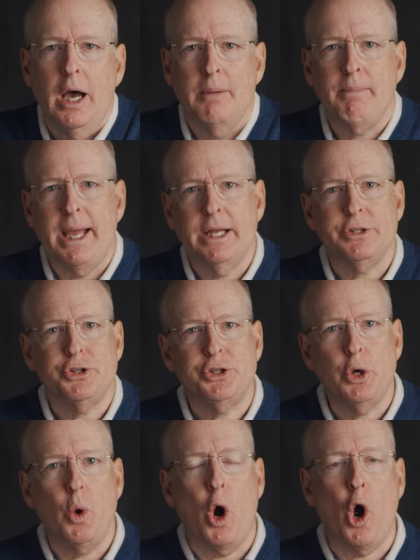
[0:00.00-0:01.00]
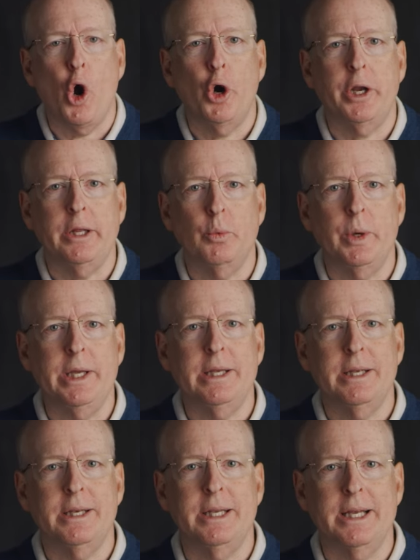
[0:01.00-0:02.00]
A man so hardy
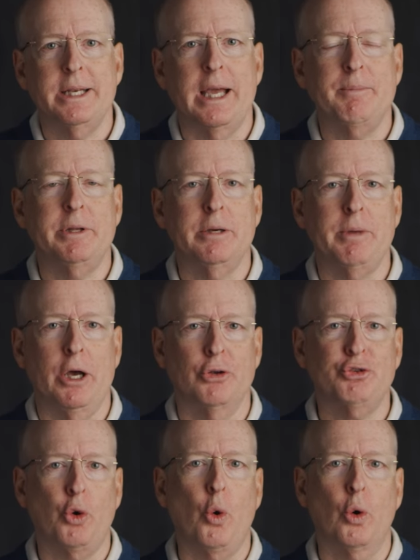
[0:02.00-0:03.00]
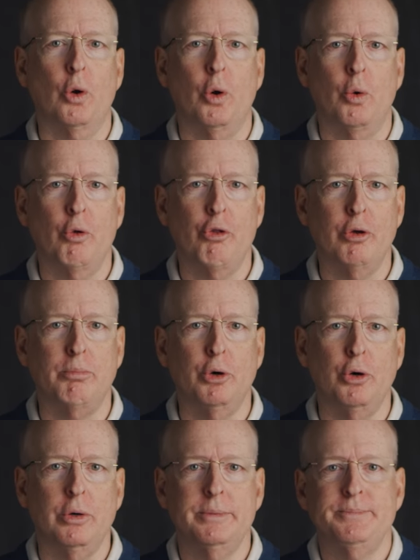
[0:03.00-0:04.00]
we nicknamed him El Toro, the
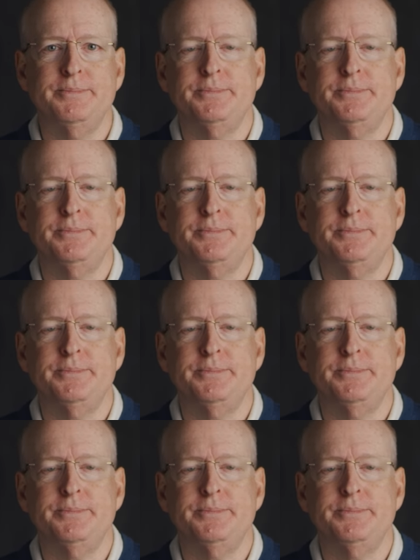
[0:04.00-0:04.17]
bull.